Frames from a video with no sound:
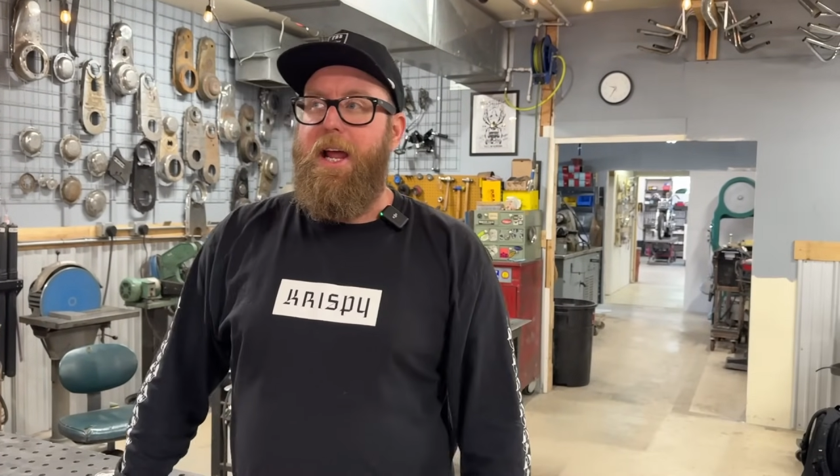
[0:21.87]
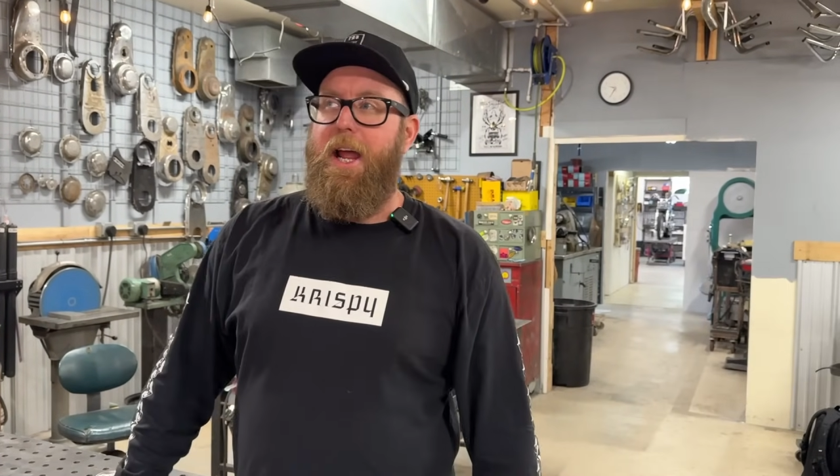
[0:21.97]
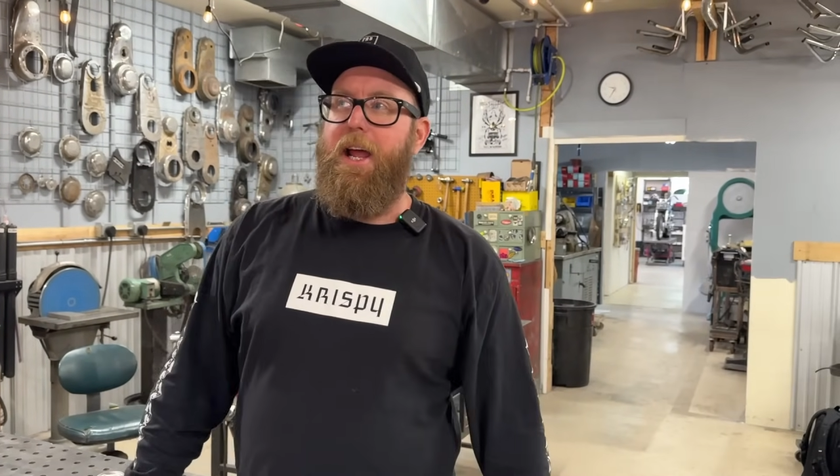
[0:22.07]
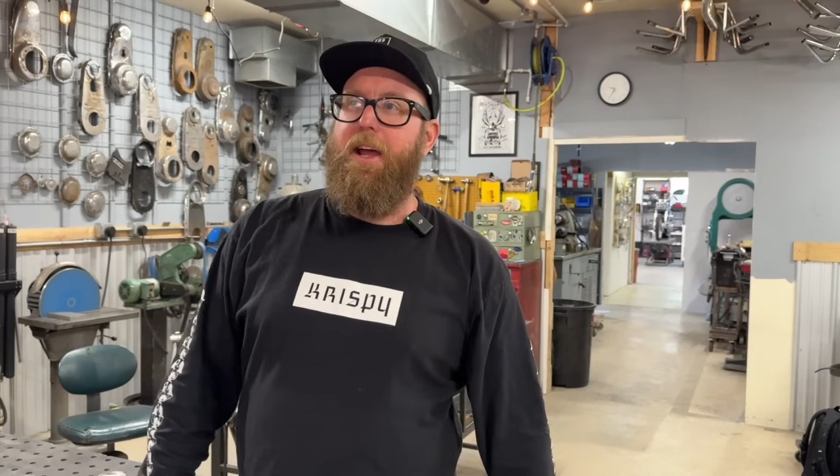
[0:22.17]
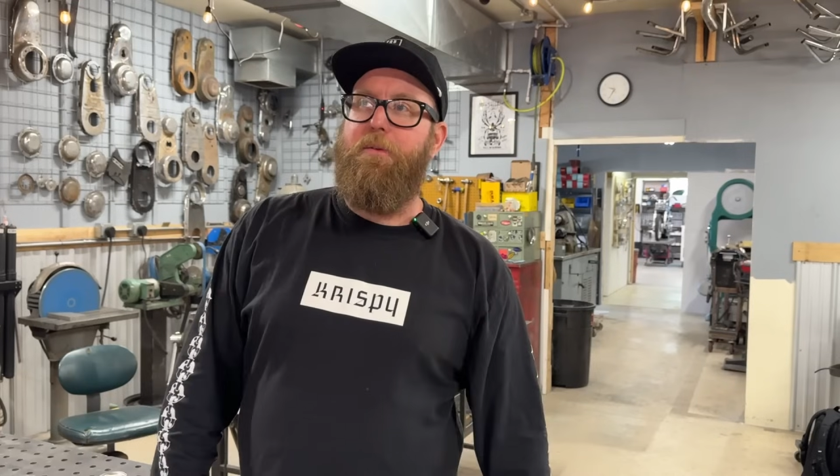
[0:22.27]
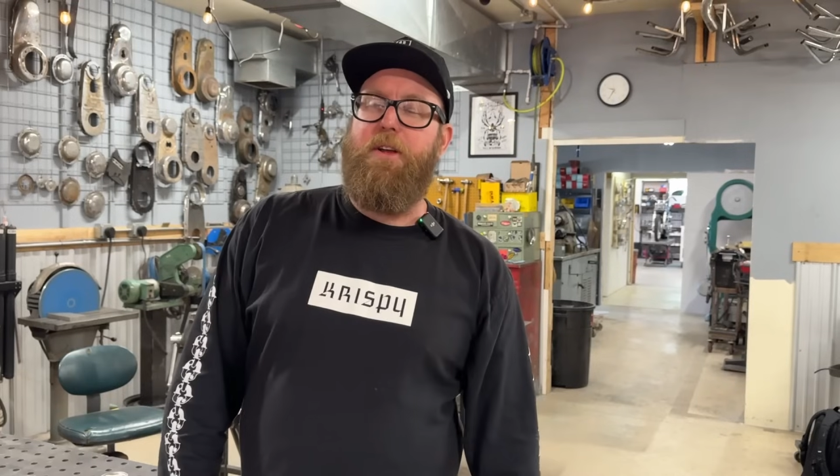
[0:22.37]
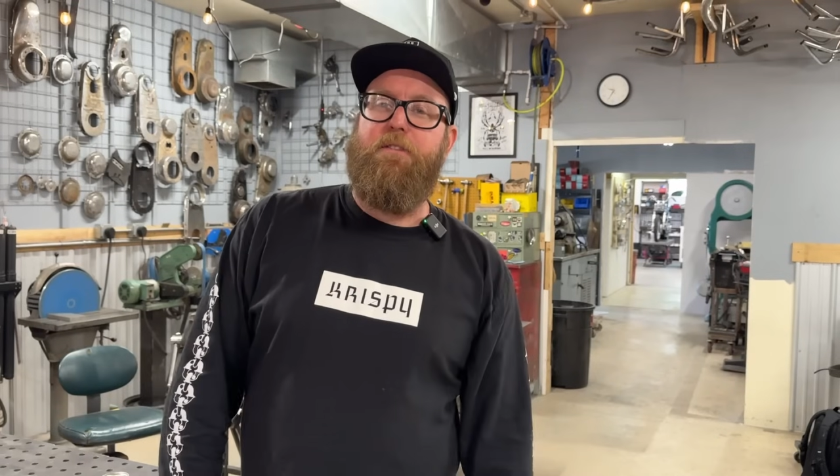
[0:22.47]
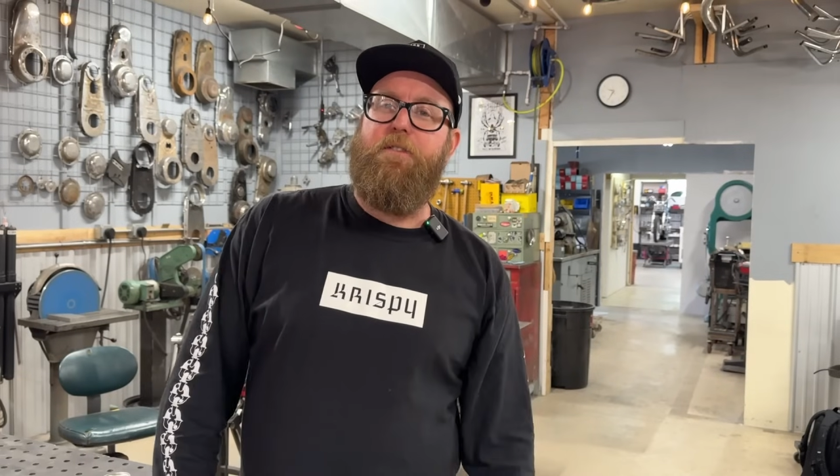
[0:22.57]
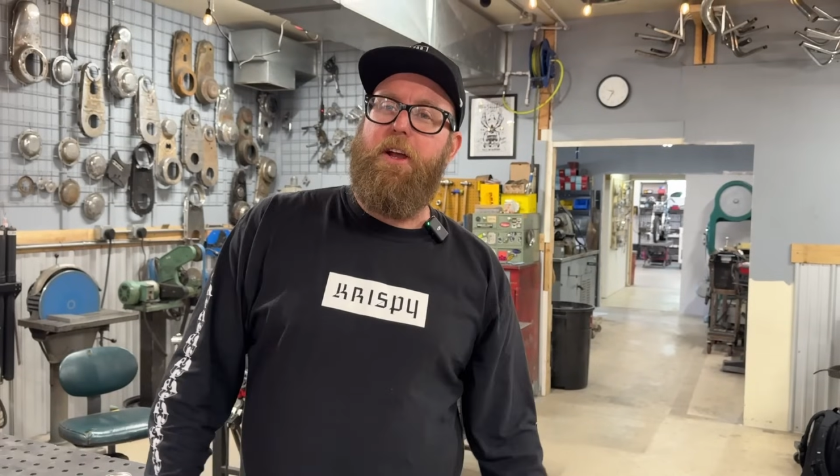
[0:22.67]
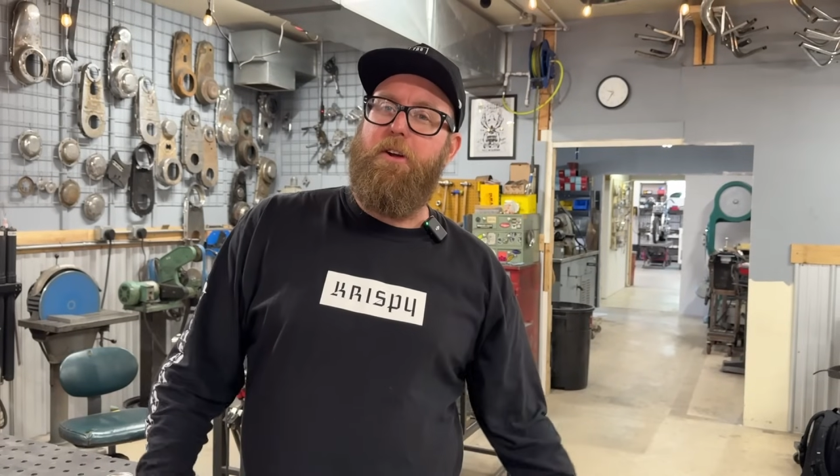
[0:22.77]
And we
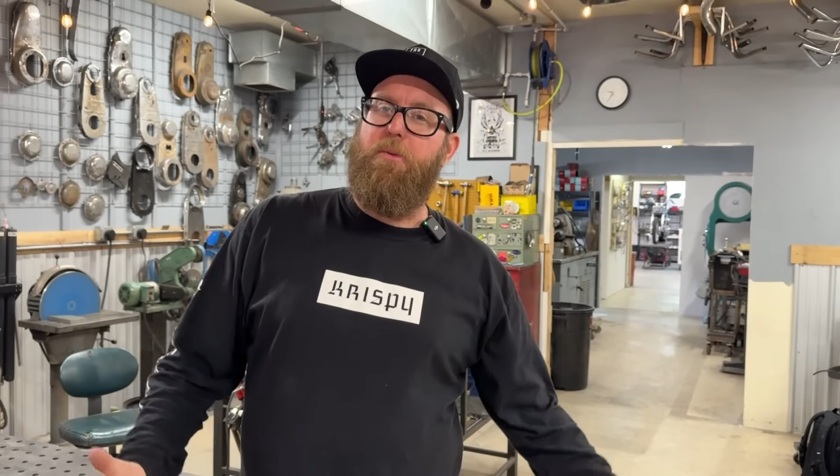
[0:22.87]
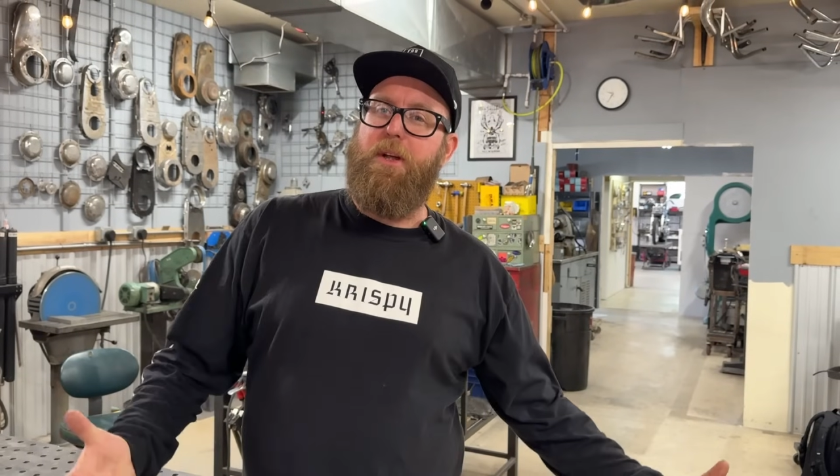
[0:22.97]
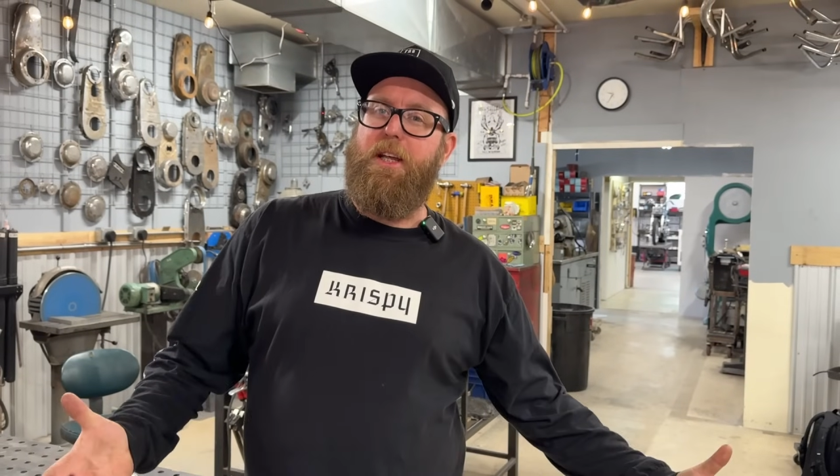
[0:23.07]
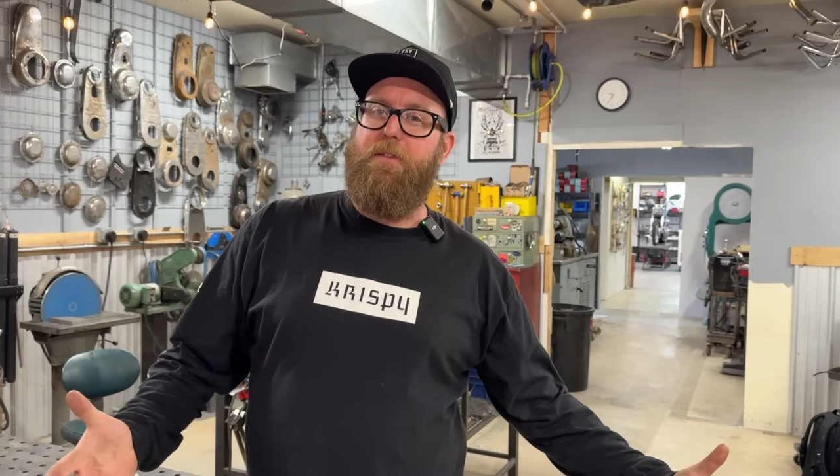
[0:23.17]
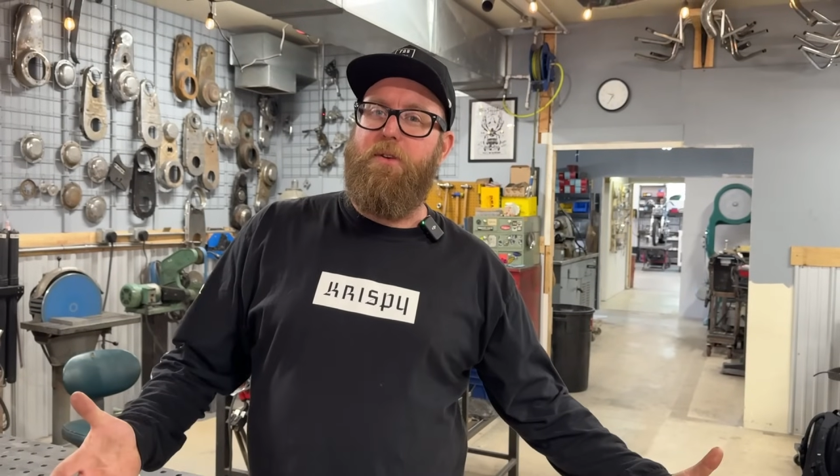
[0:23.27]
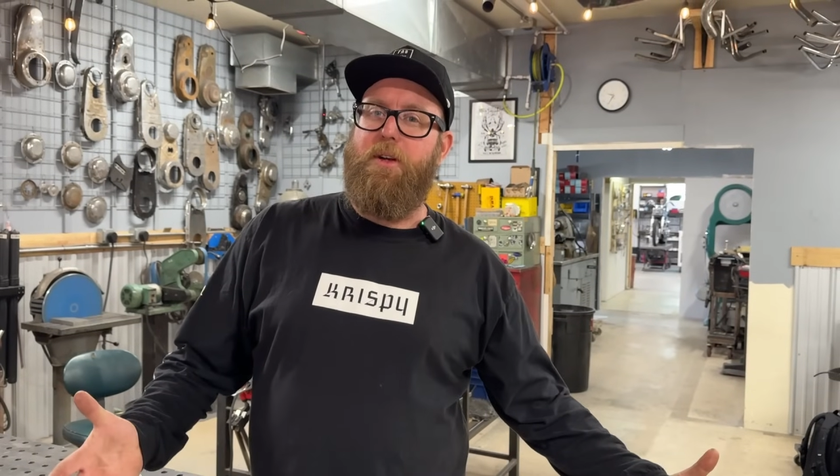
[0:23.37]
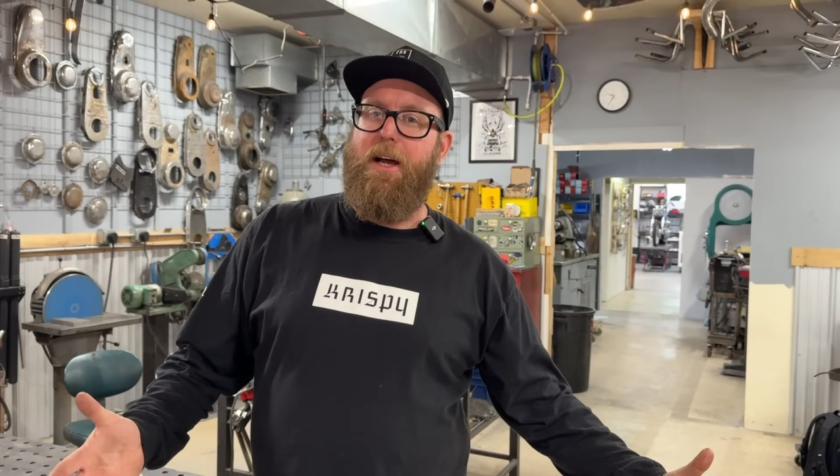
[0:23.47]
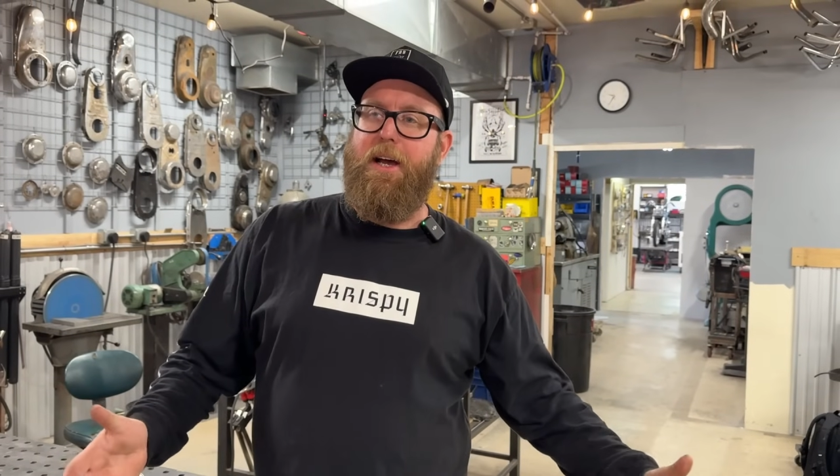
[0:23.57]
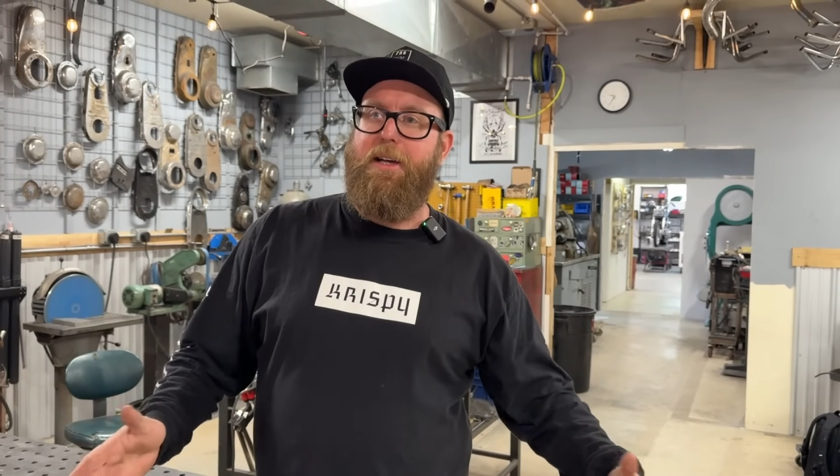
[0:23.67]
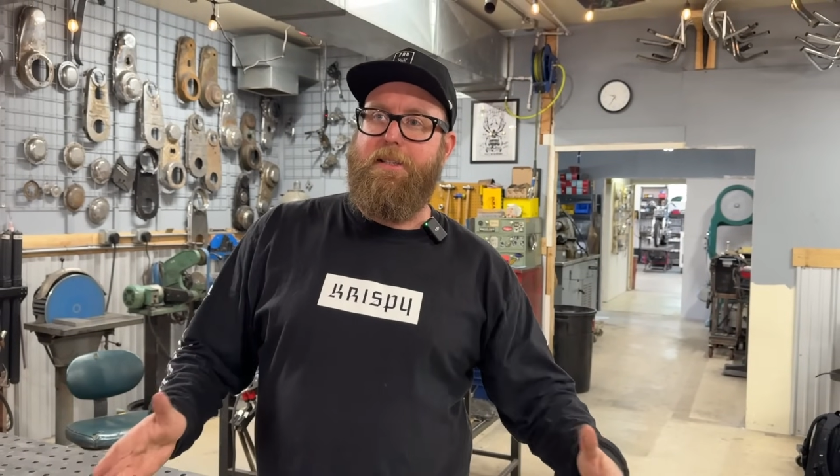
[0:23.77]
figured we'd give you
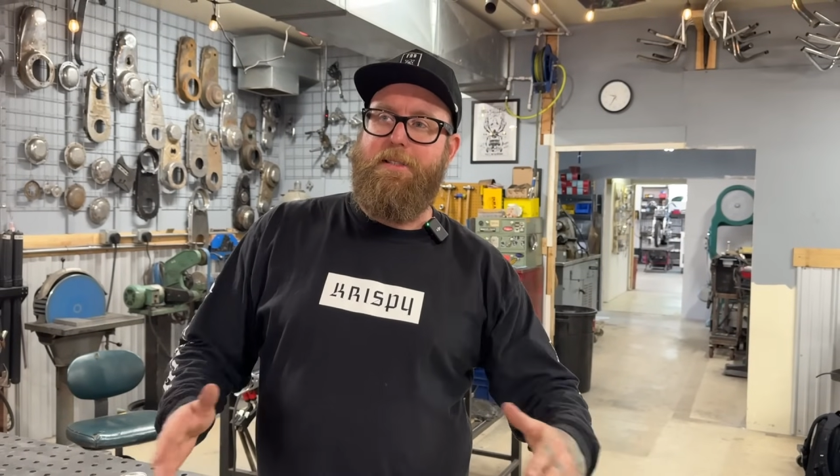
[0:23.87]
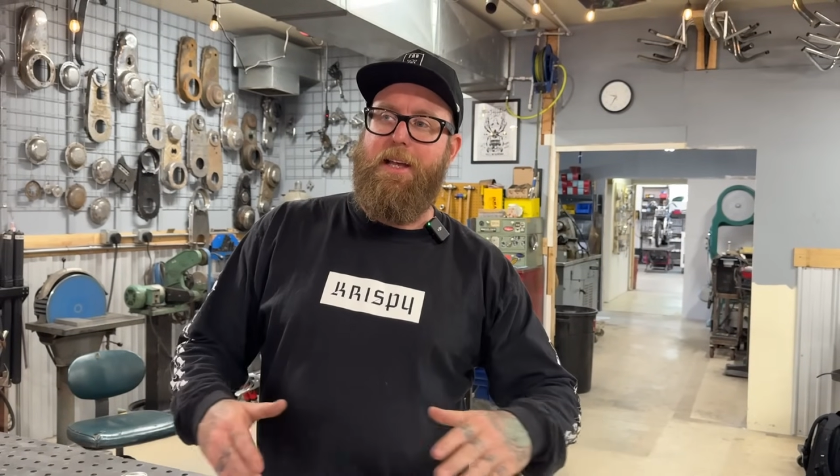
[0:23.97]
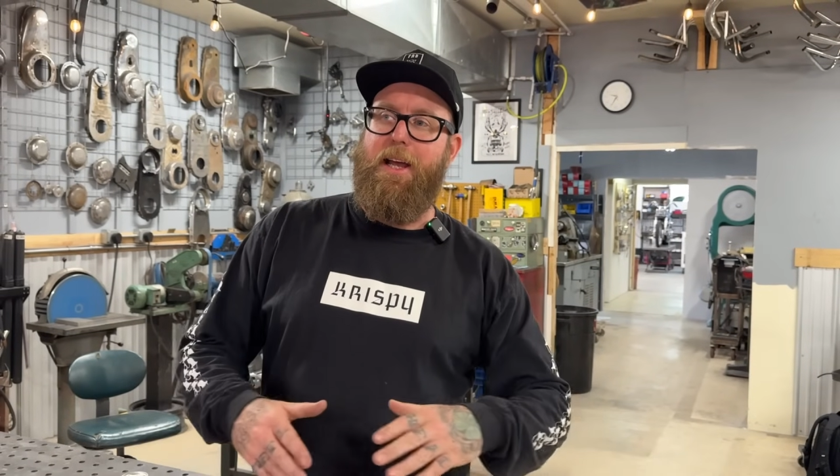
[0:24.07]
guys